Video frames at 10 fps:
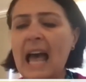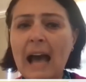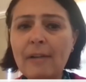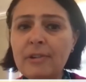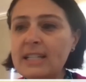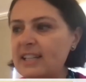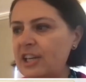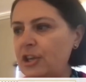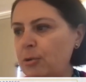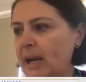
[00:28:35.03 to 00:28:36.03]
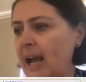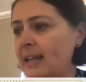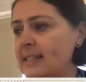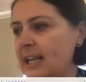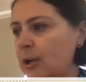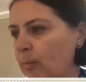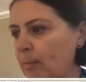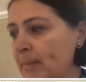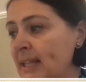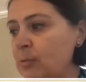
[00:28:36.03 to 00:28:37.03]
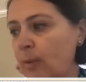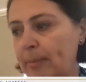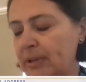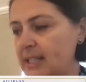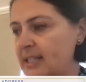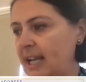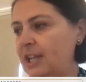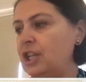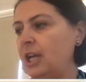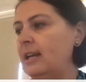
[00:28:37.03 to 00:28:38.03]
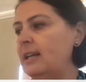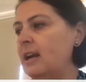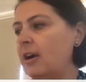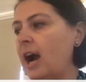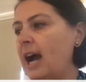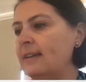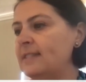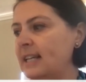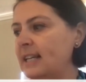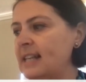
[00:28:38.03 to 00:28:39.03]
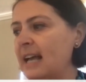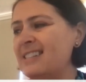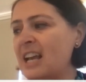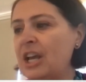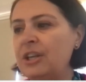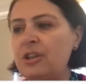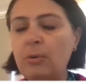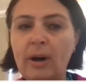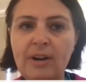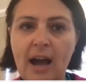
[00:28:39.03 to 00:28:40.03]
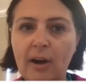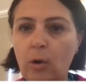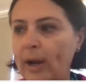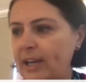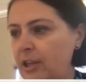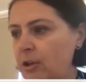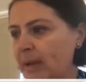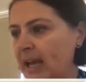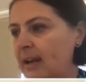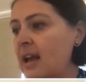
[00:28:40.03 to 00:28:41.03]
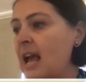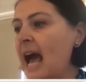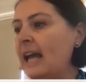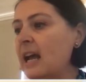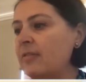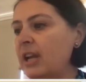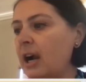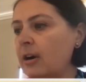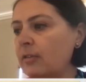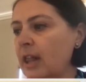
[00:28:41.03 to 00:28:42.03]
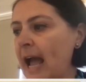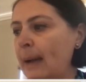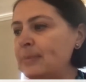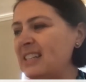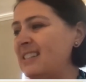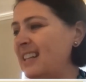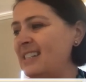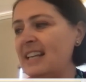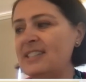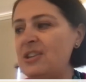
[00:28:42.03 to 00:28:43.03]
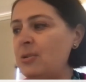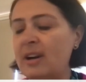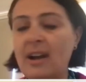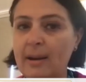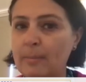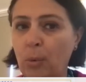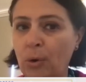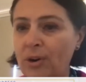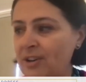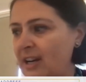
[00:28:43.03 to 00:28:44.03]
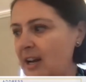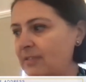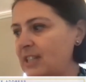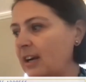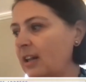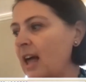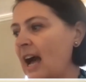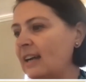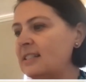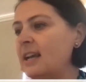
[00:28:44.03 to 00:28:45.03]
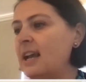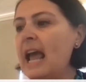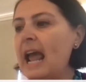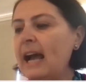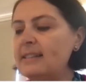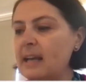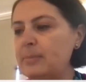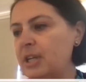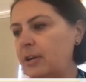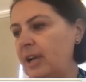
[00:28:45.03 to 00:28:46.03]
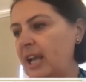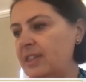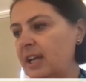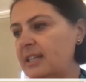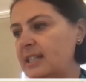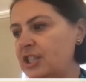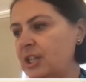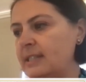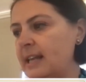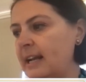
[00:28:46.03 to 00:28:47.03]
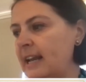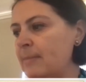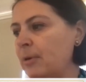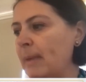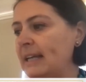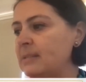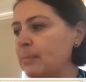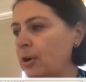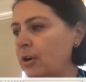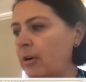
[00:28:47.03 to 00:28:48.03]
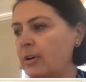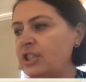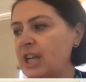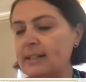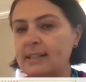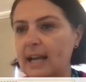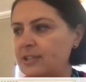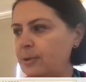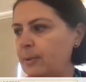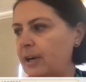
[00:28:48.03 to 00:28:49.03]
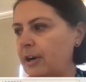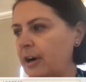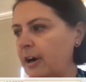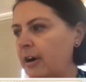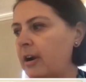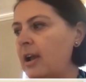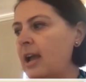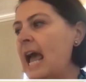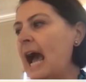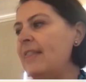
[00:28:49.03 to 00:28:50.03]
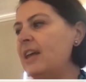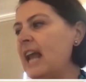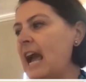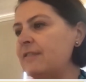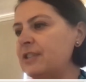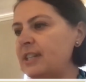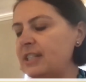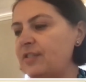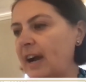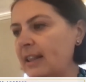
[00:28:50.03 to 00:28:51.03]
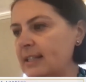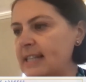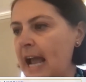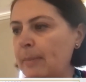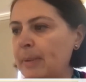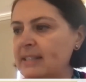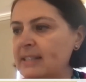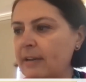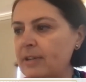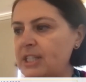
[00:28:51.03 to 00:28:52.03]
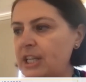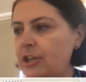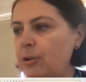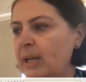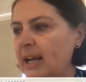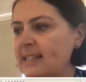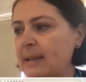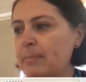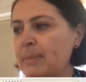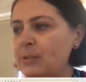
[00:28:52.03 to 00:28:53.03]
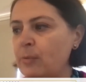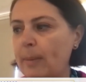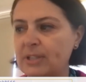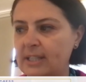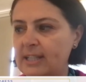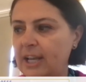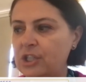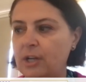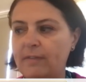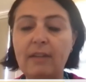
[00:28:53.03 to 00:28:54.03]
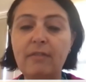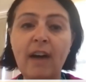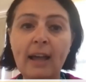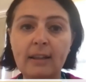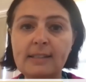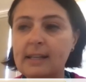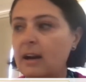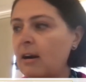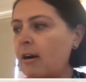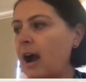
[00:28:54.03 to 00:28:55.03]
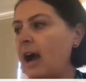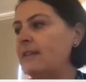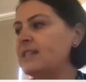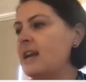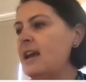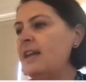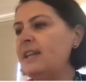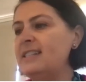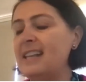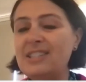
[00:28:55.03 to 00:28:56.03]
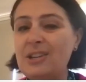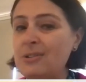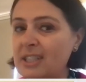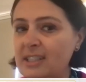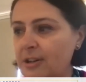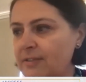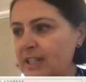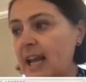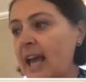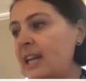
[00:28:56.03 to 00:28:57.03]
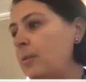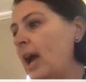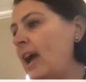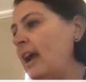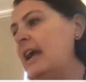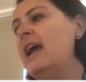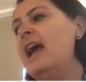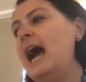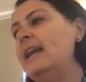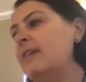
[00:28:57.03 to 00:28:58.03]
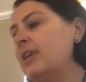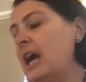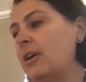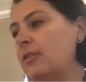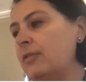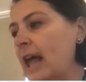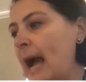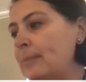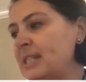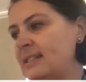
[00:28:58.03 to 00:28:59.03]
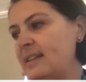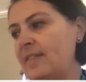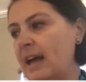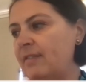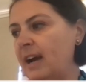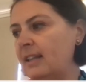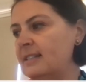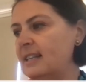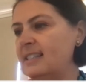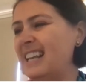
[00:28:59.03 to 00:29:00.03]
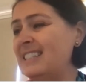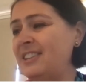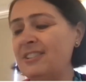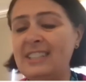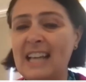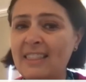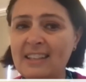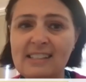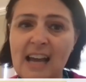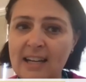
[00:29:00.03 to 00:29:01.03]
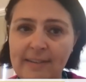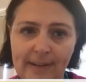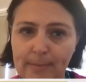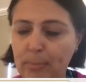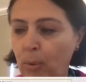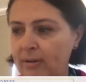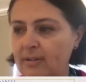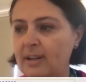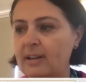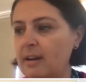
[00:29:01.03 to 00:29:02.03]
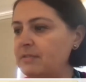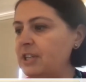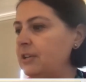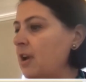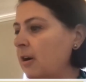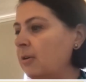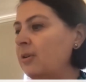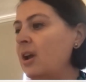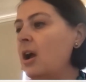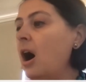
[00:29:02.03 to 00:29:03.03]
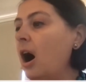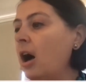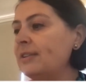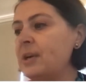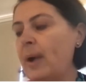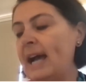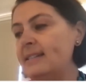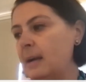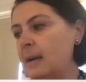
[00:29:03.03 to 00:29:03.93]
Every dehumanizing misrepresentation in archives that says, you are not quite human, and every archival absence that says, you are not important enough to collect, adds up to create the conditions that enable mass murder or genocide to occur. And then after such violence happens, every dehumanizing misrepresentation of that violence in archives that says you deserved it anyway, and every archival absence of that violence that says your death is not even important enough to note also adds